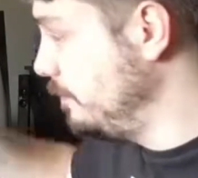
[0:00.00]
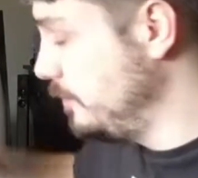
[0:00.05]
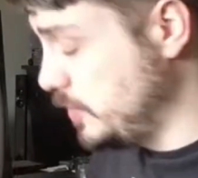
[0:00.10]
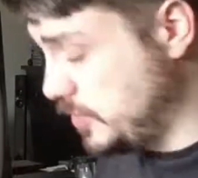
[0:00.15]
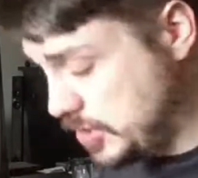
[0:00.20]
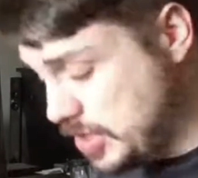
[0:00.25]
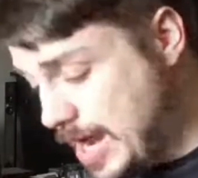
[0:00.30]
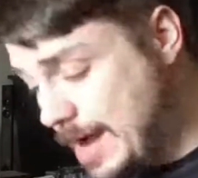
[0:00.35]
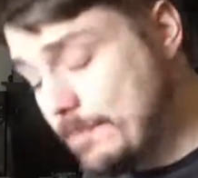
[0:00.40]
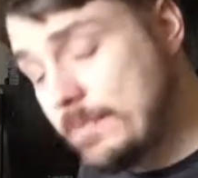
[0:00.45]

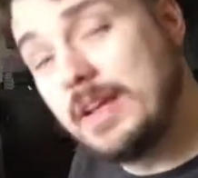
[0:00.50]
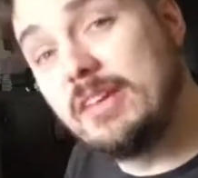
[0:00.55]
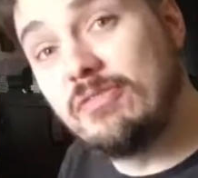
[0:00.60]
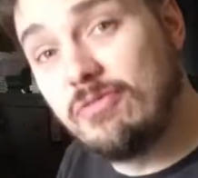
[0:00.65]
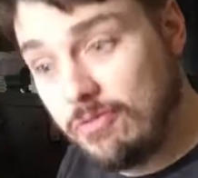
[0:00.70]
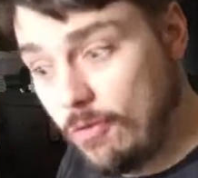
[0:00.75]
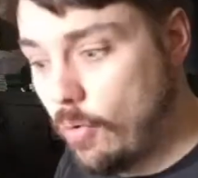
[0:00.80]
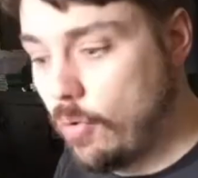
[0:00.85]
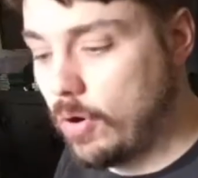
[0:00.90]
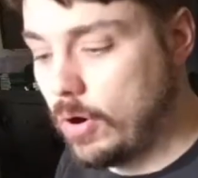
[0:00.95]
shopping
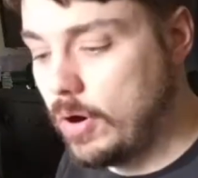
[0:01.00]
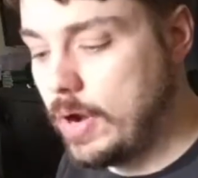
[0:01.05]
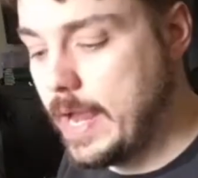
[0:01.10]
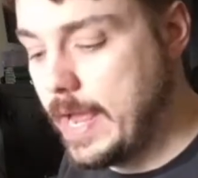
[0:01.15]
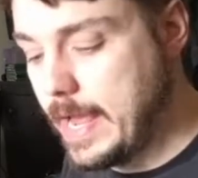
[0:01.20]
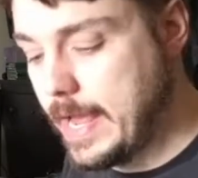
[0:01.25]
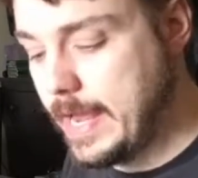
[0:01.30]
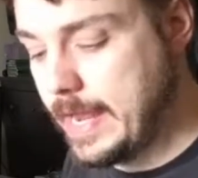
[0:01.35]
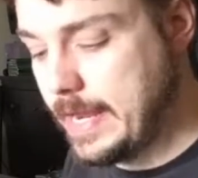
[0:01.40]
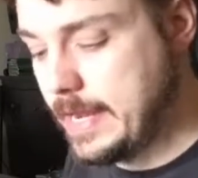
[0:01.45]
for
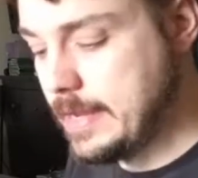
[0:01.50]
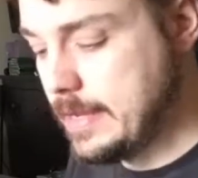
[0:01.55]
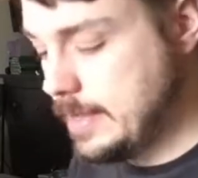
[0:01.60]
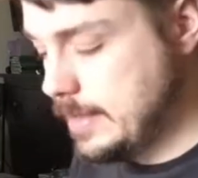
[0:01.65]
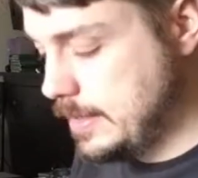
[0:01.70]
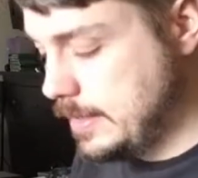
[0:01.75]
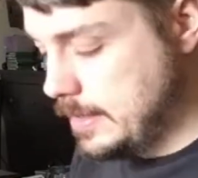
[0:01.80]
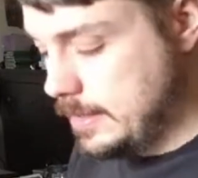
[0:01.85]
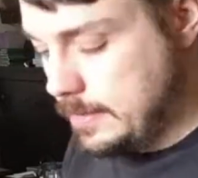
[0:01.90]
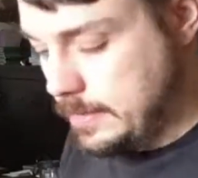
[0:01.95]
a
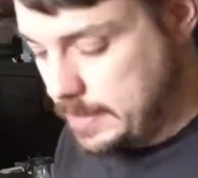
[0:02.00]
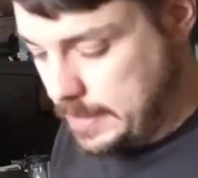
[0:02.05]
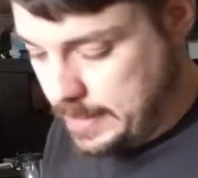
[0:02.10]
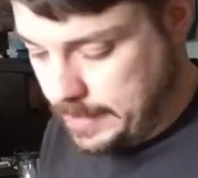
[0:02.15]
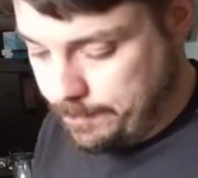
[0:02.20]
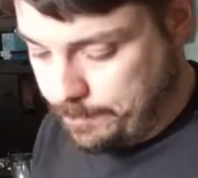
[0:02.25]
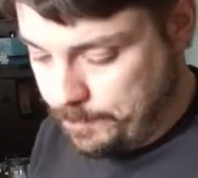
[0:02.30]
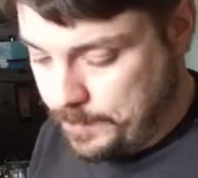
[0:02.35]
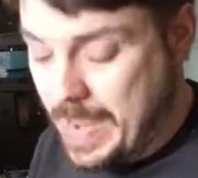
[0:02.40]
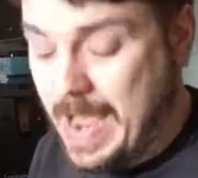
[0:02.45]

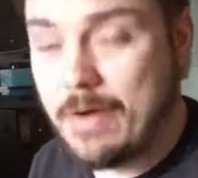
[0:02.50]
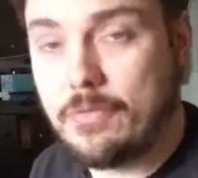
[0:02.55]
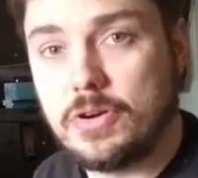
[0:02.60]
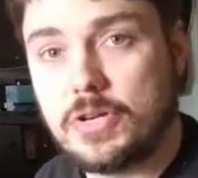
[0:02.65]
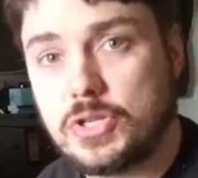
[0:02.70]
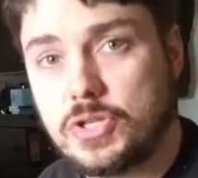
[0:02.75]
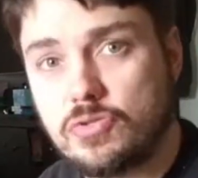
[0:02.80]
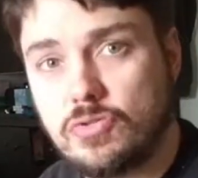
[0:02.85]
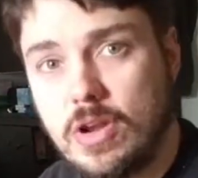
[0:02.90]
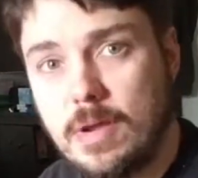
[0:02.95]

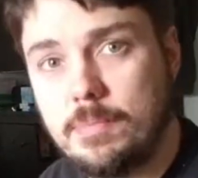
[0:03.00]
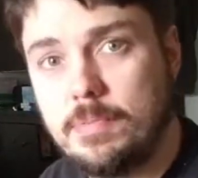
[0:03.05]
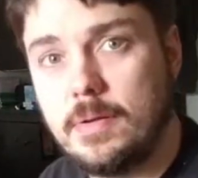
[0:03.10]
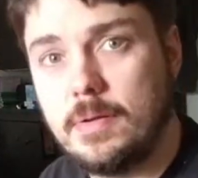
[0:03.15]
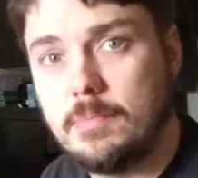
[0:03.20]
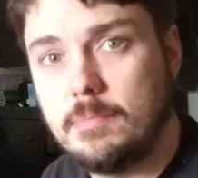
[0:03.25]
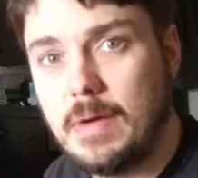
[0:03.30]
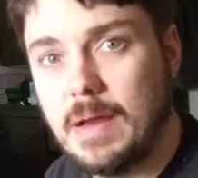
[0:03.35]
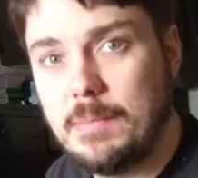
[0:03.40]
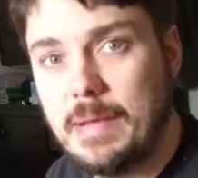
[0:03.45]
power strip,
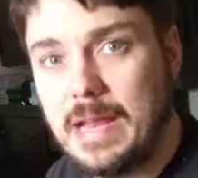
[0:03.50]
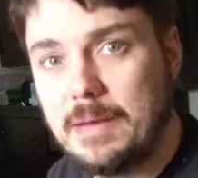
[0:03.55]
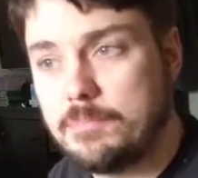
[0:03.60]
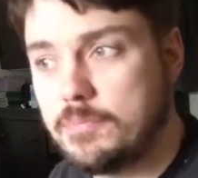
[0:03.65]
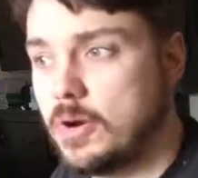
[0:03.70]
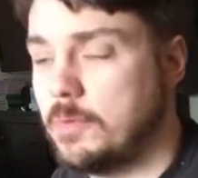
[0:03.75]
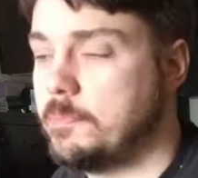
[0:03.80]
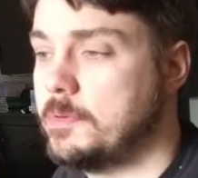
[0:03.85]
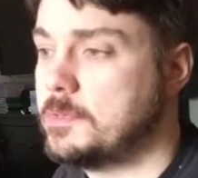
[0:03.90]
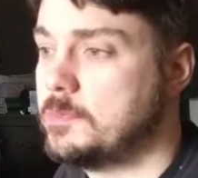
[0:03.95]
my main
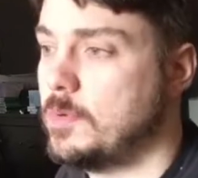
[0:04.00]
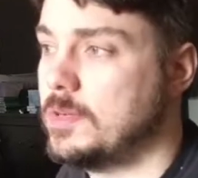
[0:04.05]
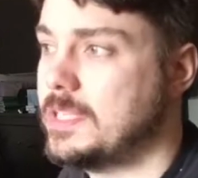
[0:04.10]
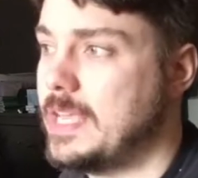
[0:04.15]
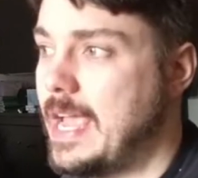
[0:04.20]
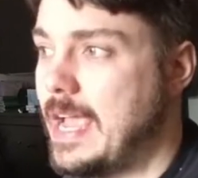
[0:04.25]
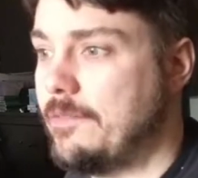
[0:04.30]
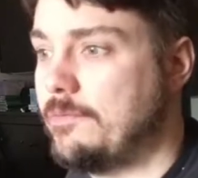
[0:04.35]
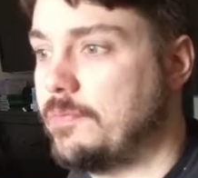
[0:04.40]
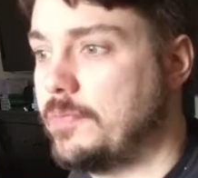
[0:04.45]
purpose was
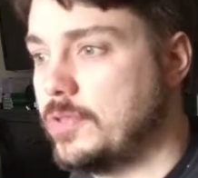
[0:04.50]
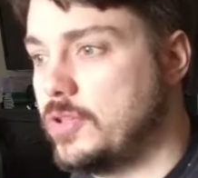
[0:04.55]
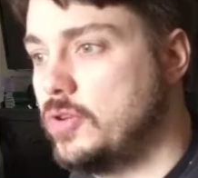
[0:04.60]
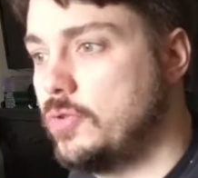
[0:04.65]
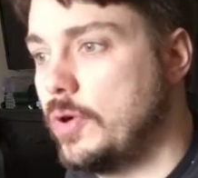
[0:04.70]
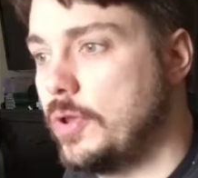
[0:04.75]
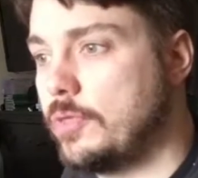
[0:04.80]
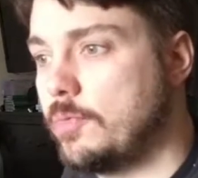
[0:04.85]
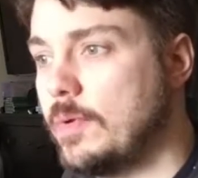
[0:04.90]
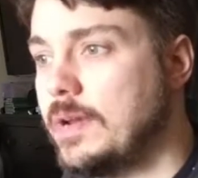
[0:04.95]
I have
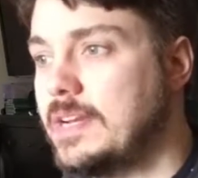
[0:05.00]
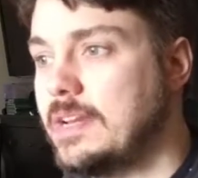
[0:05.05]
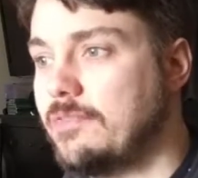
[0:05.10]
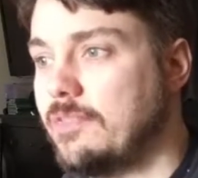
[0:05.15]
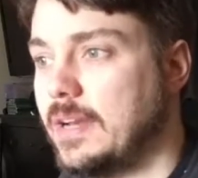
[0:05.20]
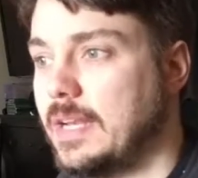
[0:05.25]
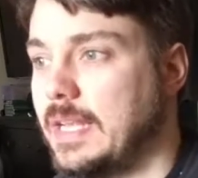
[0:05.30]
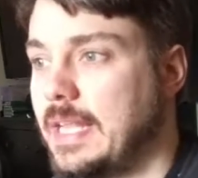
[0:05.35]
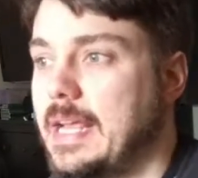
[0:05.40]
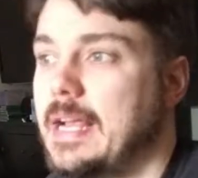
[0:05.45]
2 or 3
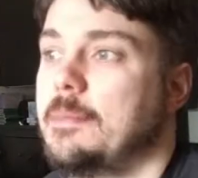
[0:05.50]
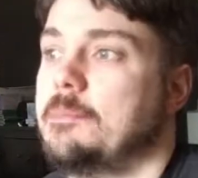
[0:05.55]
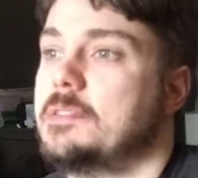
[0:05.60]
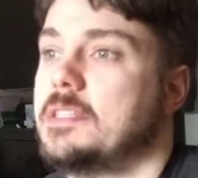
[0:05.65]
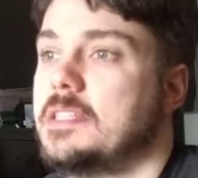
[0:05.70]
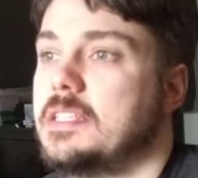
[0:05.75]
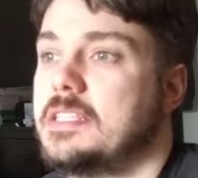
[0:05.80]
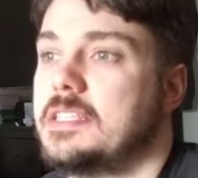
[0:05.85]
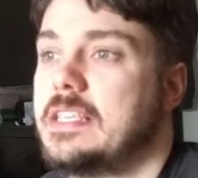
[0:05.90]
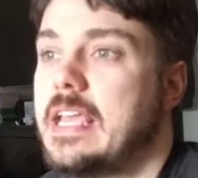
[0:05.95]
different
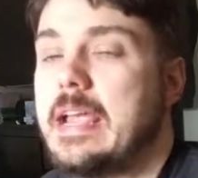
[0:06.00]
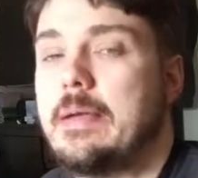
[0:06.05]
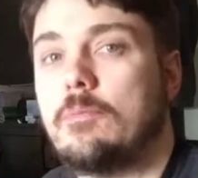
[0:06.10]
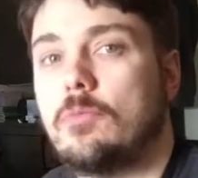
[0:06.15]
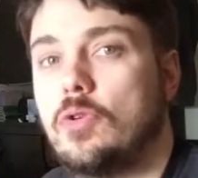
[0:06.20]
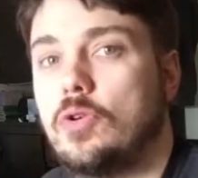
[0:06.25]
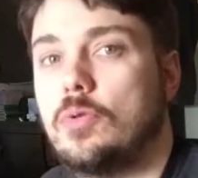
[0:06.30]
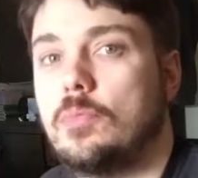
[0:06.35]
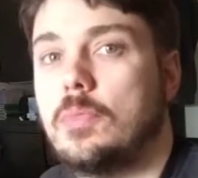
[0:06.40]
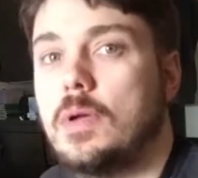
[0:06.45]
lamps in the
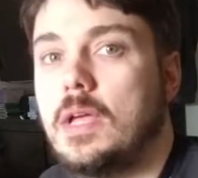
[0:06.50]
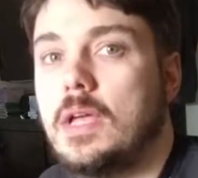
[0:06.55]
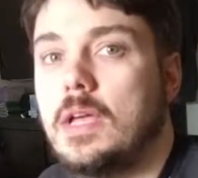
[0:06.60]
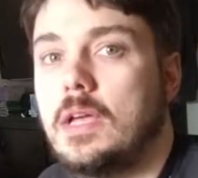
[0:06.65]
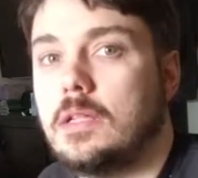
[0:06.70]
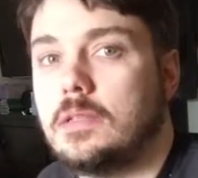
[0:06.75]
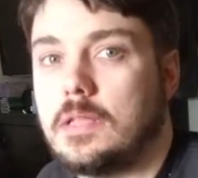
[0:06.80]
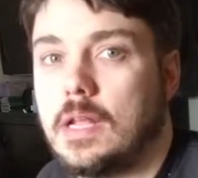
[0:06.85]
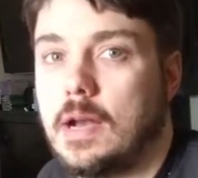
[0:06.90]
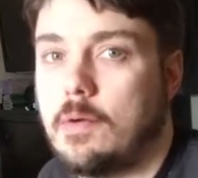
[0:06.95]
same room
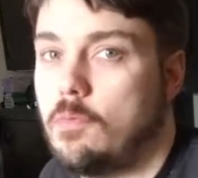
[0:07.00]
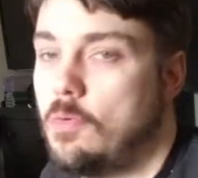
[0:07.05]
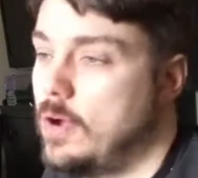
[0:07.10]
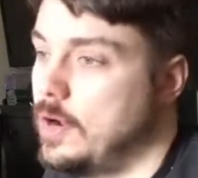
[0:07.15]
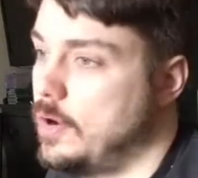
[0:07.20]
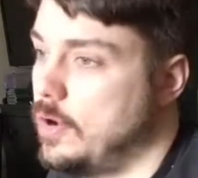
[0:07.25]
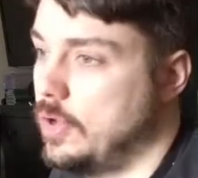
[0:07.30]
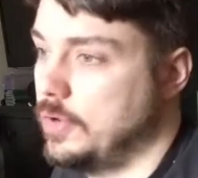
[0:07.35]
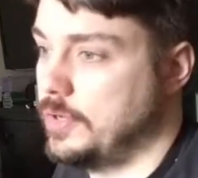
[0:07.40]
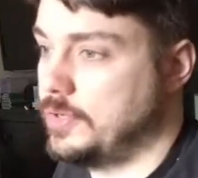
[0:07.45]
that I
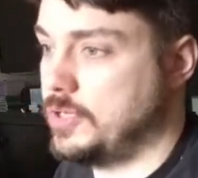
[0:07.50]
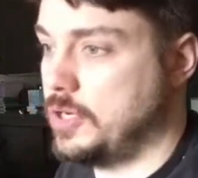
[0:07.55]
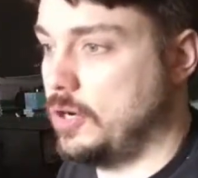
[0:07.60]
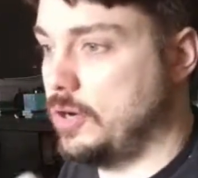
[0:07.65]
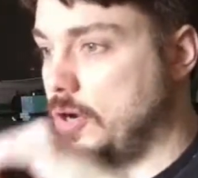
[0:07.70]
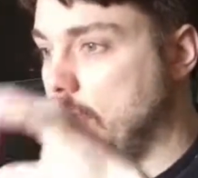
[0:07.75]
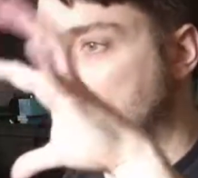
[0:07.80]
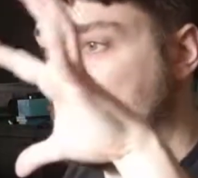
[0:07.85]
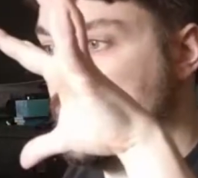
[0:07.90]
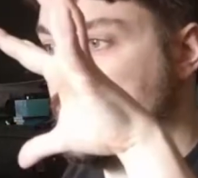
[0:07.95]
want all to
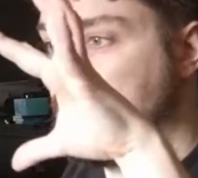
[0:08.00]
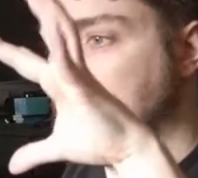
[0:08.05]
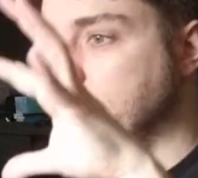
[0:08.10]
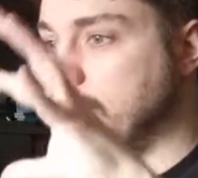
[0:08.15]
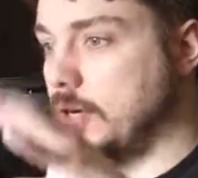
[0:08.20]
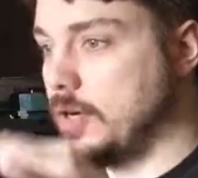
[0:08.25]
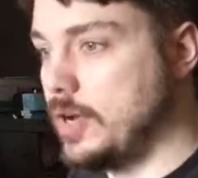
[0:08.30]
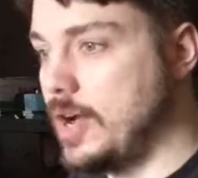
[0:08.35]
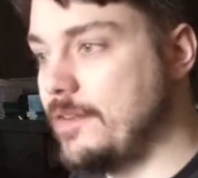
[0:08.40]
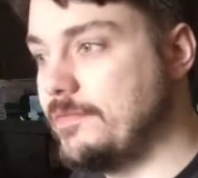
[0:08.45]
turn on and
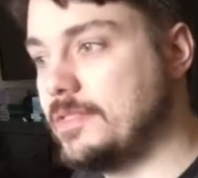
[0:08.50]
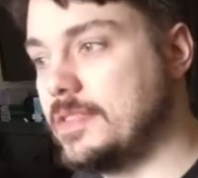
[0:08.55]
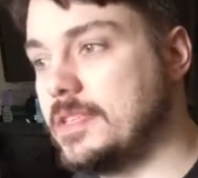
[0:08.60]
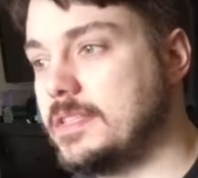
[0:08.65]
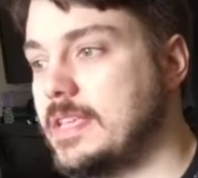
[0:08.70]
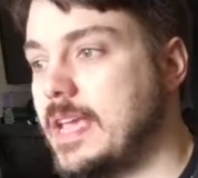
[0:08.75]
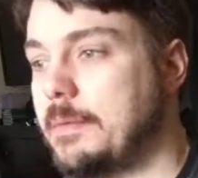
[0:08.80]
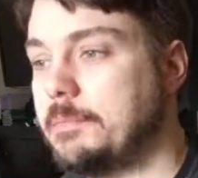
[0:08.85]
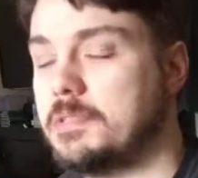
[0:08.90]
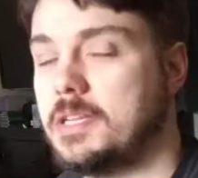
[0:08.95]
turn off at the
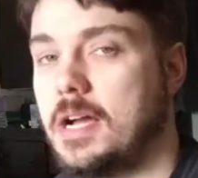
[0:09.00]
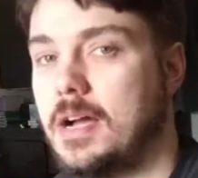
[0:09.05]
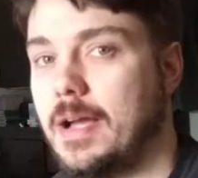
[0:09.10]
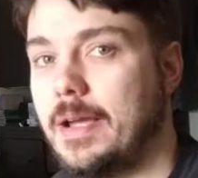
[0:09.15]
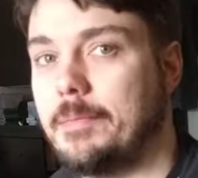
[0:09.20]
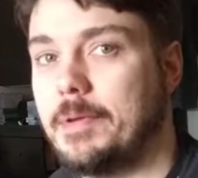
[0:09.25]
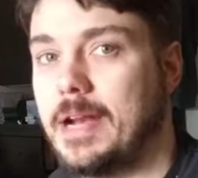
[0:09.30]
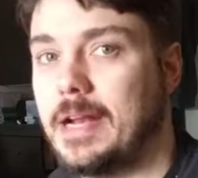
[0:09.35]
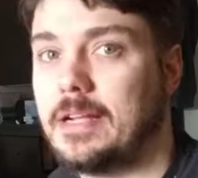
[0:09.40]
same time.